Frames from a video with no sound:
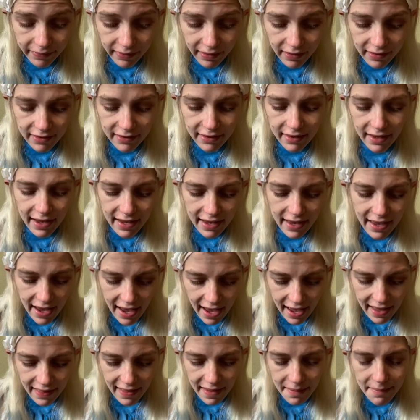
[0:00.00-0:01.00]
She's like,
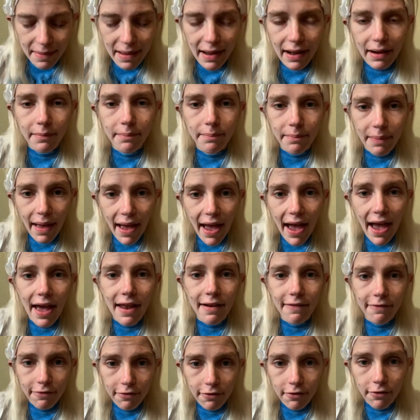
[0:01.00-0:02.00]
yeah, they made a
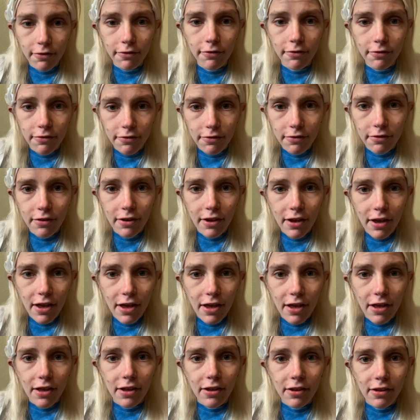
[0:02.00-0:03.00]
bad food
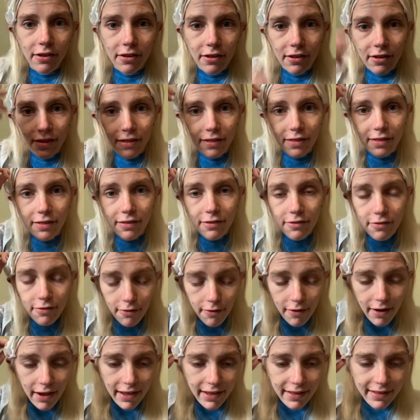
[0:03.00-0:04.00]

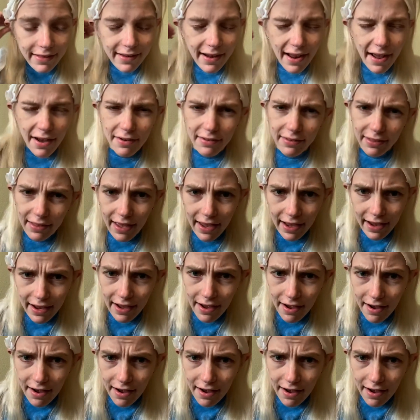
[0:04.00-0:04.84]
choice. And I was like,